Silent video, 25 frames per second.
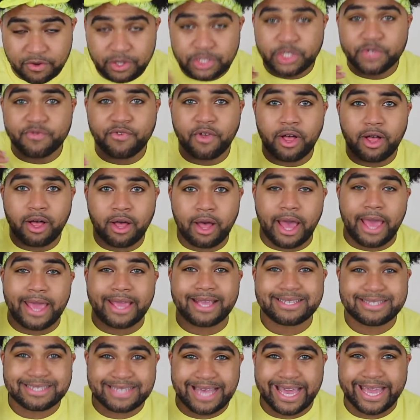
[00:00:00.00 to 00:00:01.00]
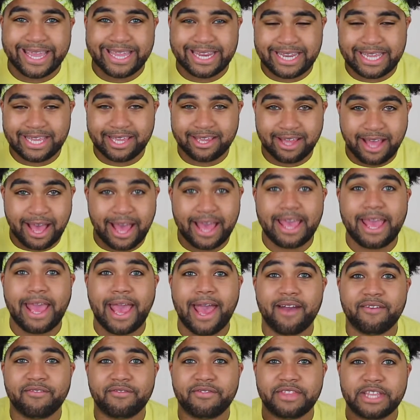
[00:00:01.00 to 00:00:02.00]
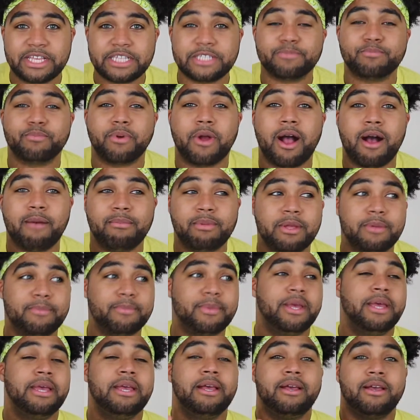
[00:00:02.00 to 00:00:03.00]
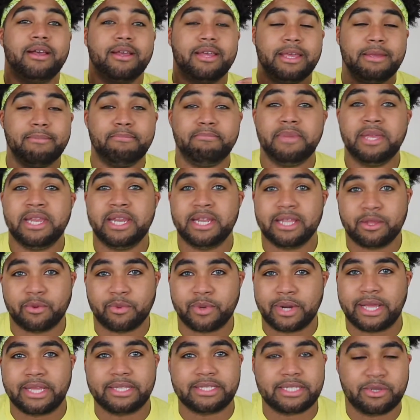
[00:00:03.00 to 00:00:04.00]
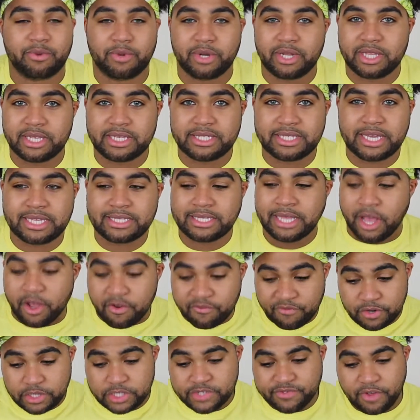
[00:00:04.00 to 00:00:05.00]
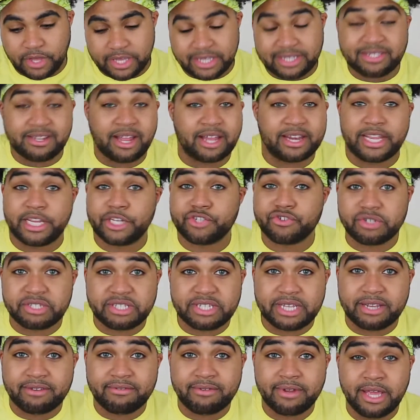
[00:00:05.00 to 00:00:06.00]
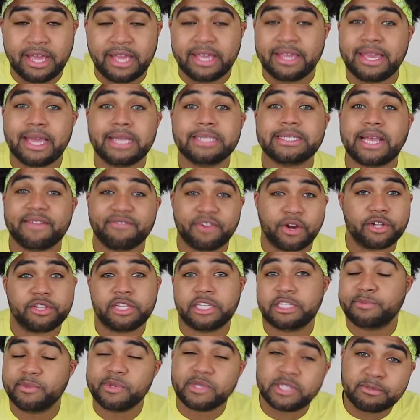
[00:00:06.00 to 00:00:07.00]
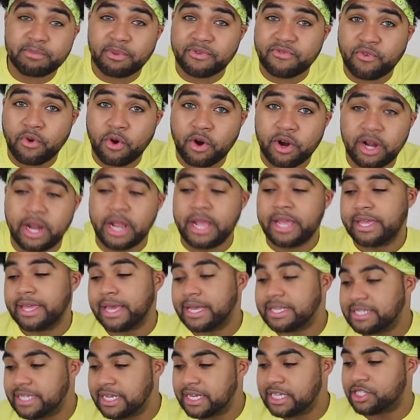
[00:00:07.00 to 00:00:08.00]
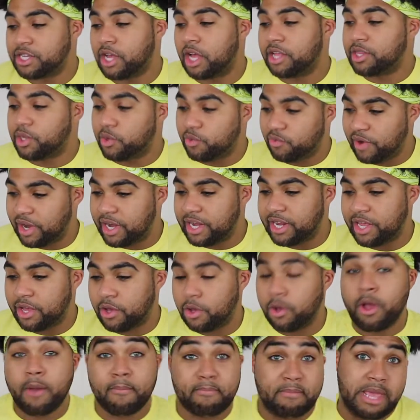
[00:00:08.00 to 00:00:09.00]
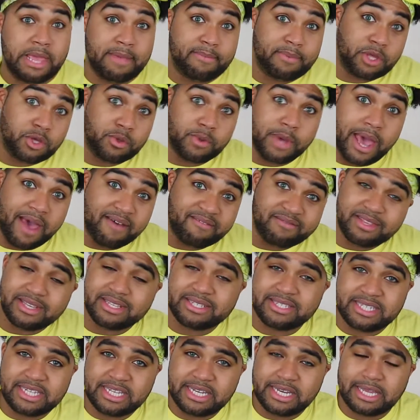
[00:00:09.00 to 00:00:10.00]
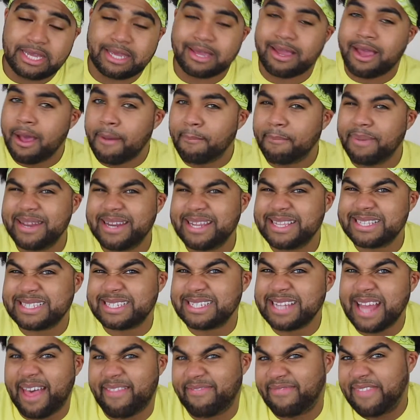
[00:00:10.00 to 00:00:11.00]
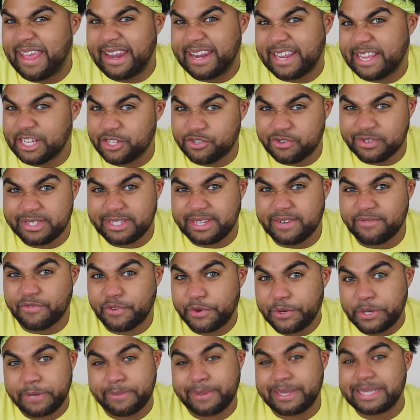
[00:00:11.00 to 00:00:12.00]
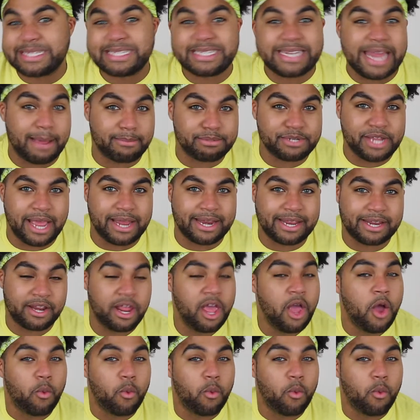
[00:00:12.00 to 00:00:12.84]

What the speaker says: First of all, anxiety. I have this problem immediately when I see one of these things. First of all, it's not interesting. Yes, I've heard this music before. Yes, it is on the radio. Maybe you have this CD, but it's not that interesting for you to be Snapchatting.